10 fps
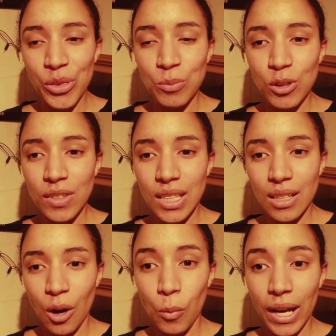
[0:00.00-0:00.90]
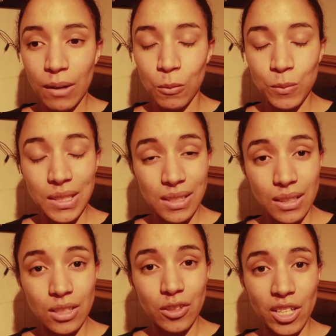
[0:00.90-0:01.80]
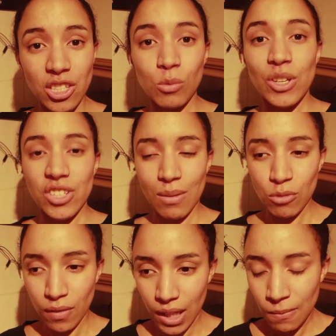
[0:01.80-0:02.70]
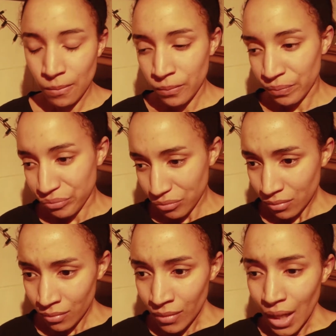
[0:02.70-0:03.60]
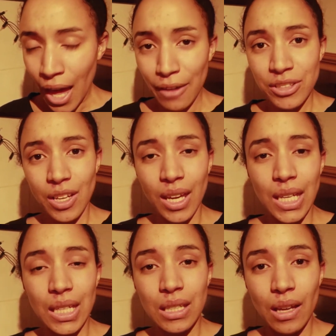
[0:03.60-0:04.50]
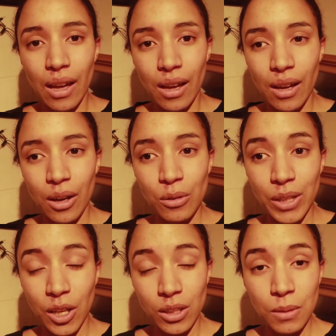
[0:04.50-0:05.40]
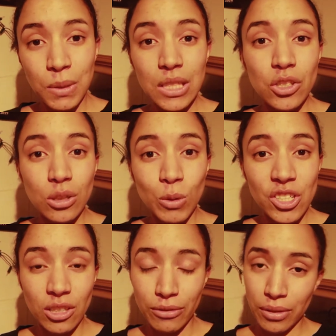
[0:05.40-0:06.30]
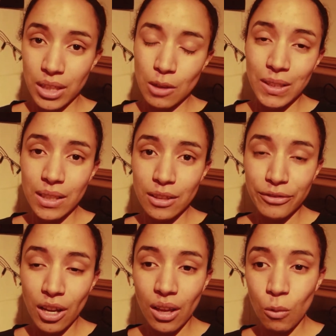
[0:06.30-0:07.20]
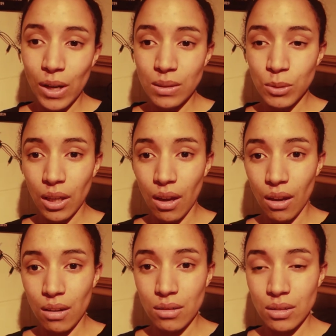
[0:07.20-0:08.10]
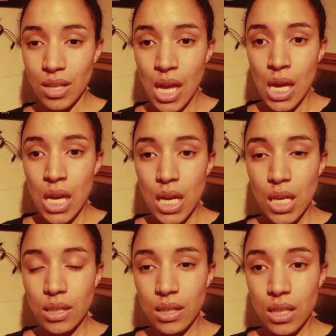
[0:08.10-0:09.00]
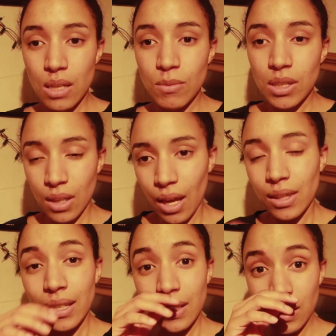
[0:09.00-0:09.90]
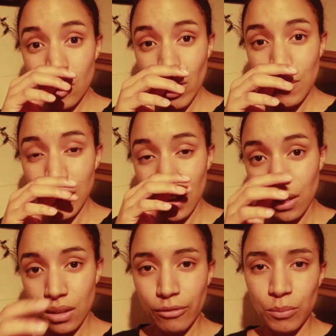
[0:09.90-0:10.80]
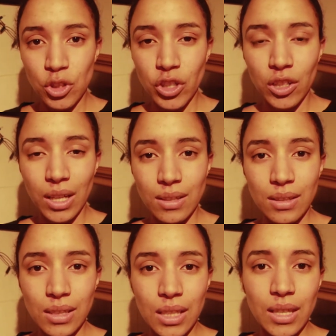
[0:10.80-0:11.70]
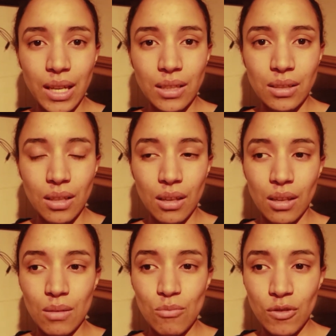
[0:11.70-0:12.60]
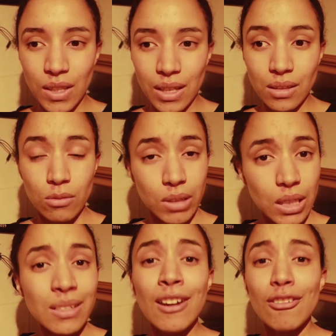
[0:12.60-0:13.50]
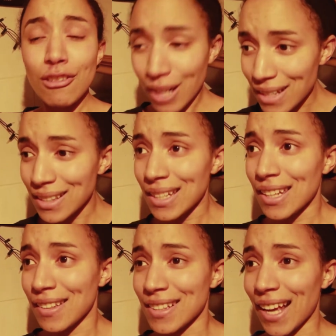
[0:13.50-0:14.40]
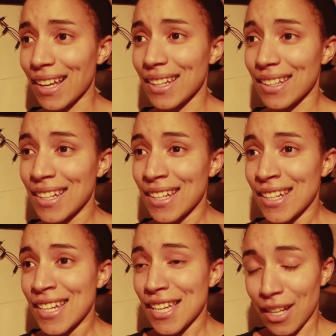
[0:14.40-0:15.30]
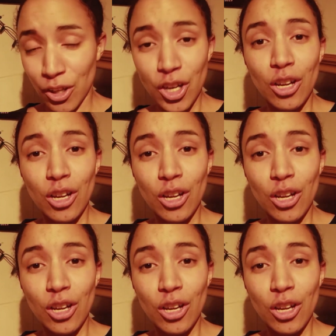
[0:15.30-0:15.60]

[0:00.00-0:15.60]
the movie, why I decided to actually watch that movie after he recommended me to watch it for 31 days of Autres was because it seems, and he describes it in from the trailer, you can see that it's a movie that's weird, crazy, and like a